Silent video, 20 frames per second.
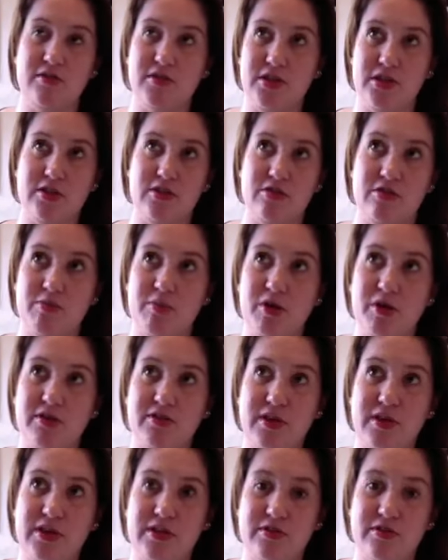to do a
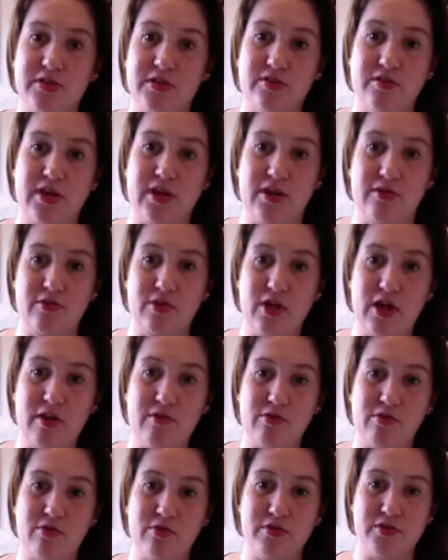postgraduate degree. If you
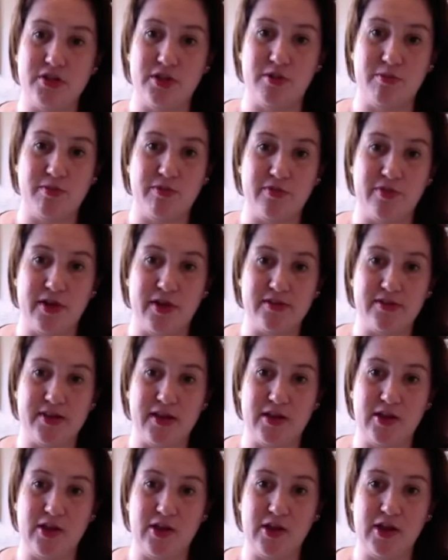have a good supervisor,
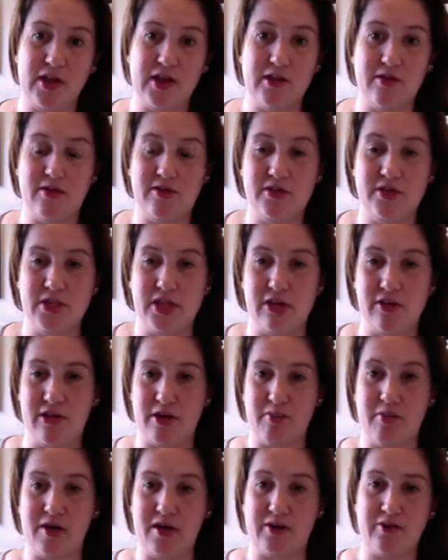you can
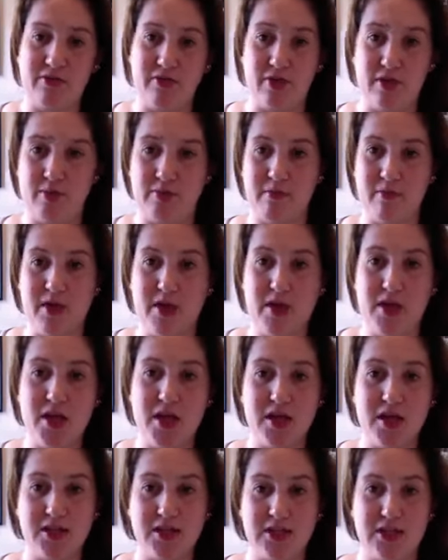cherry pick from
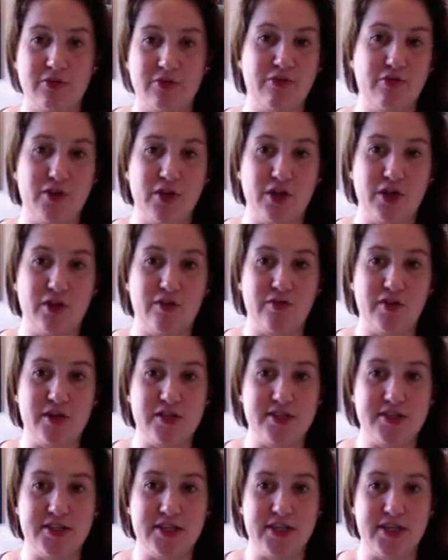different
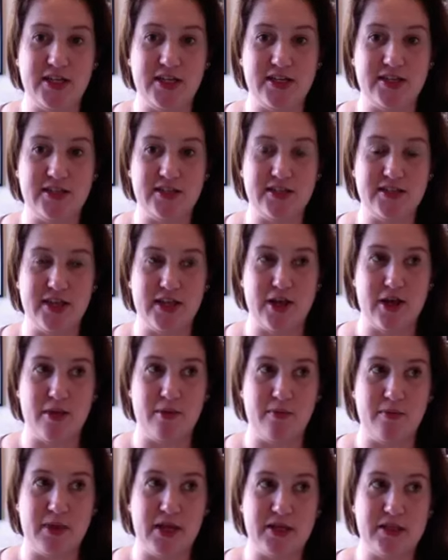universities
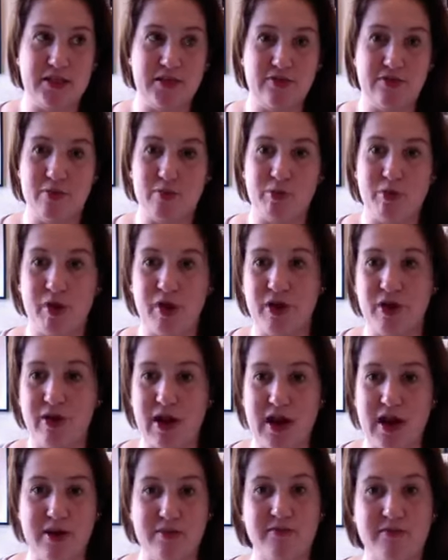um, and different
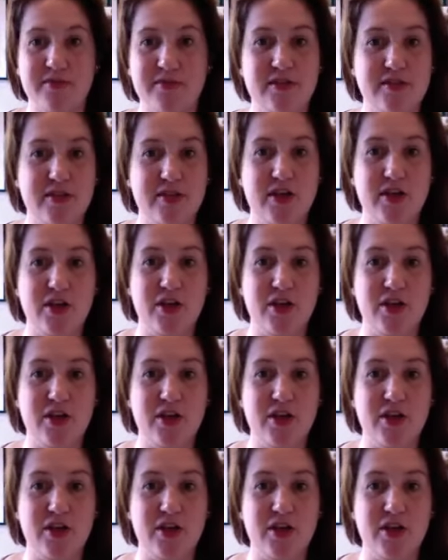programs